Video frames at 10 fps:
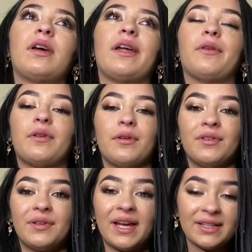I don't know.
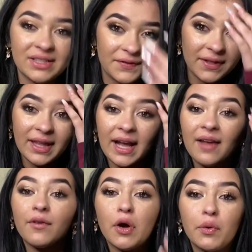I just feel like
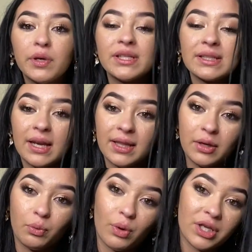I've always kind of,
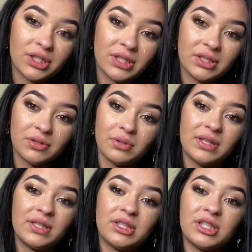like, rushed into
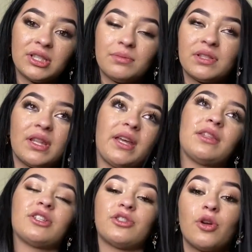relationships, and, like,
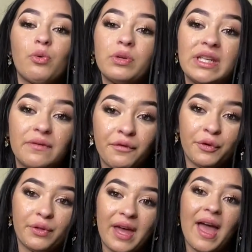there's no need for
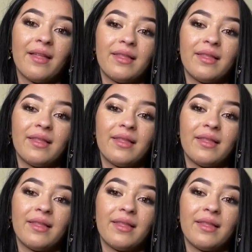that.